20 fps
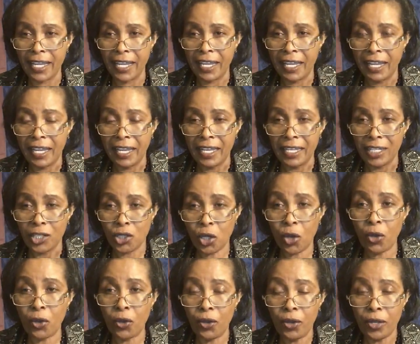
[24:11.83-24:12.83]

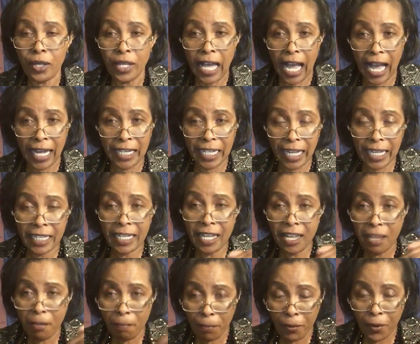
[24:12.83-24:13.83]
So, and then he
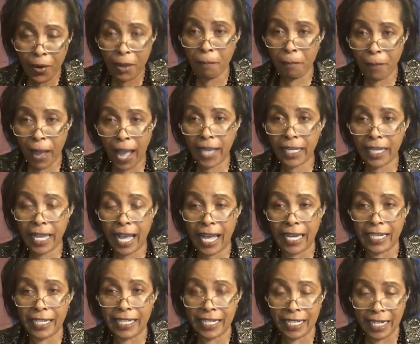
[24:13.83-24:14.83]
prayed back and the
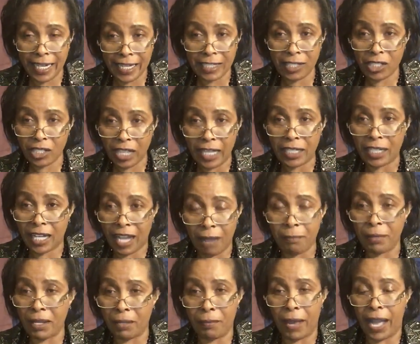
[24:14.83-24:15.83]
rain started coming
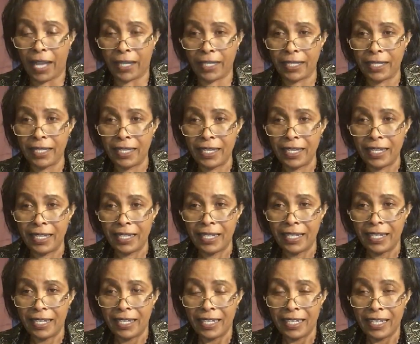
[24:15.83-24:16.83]
back.
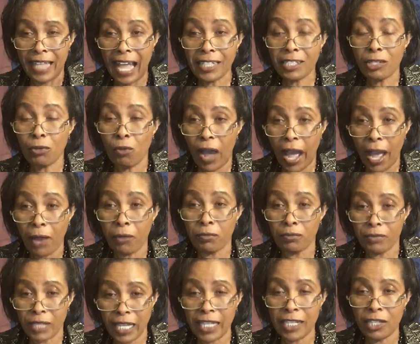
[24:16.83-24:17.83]
That's why I'm
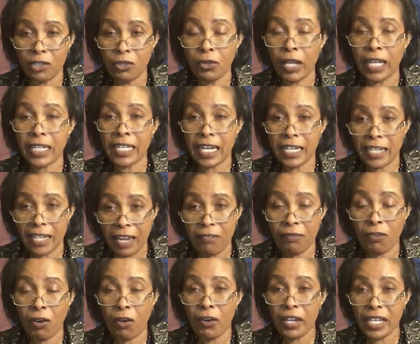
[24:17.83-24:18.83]
telling you that the devil
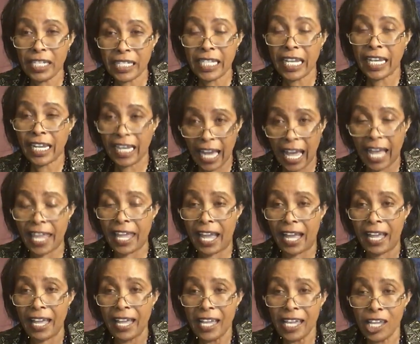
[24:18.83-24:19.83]
is a liar.
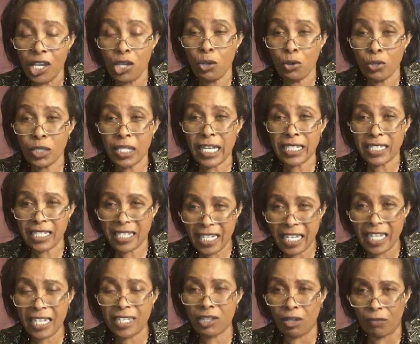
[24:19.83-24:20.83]
He uses things
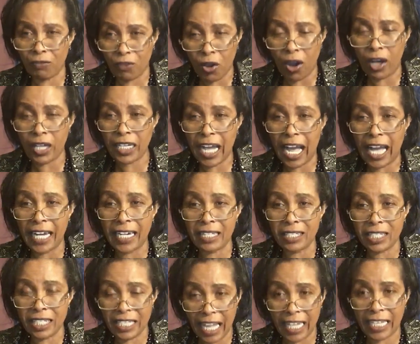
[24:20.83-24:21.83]
of God and
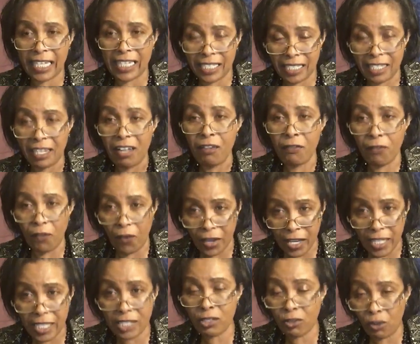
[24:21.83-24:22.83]
take it for his
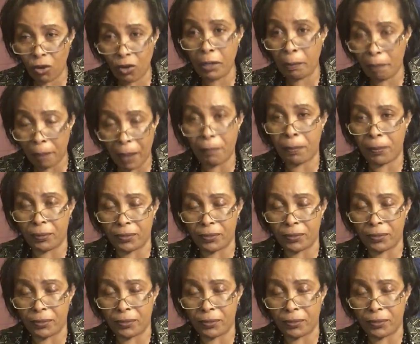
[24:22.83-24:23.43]
own purpose.